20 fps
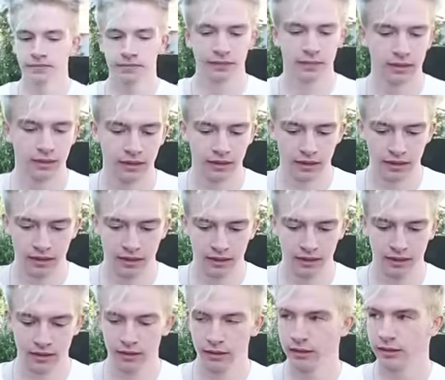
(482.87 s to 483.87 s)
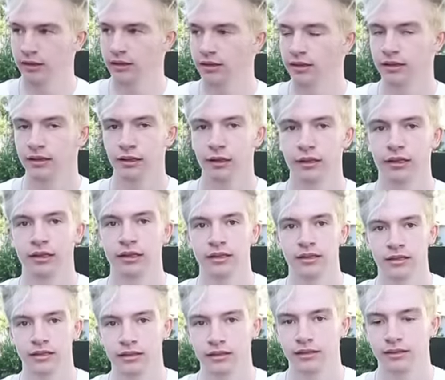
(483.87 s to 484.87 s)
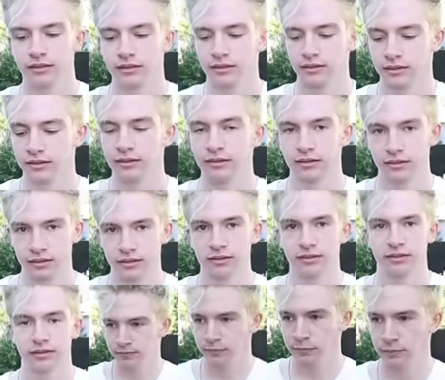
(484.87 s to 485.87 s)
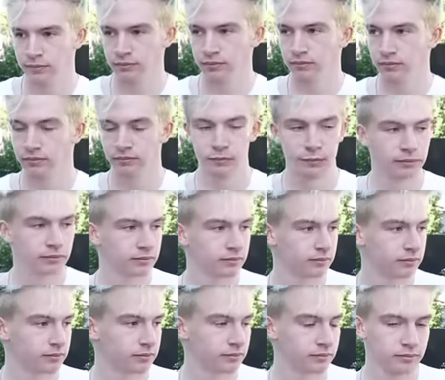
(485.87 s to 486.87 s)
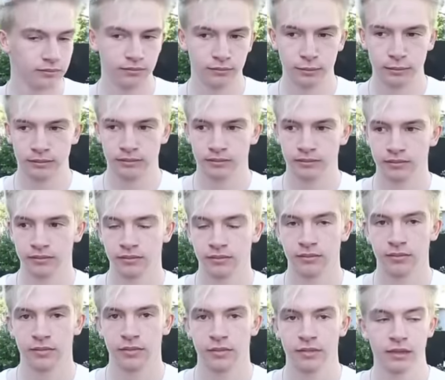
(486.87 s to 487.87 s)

[no speech]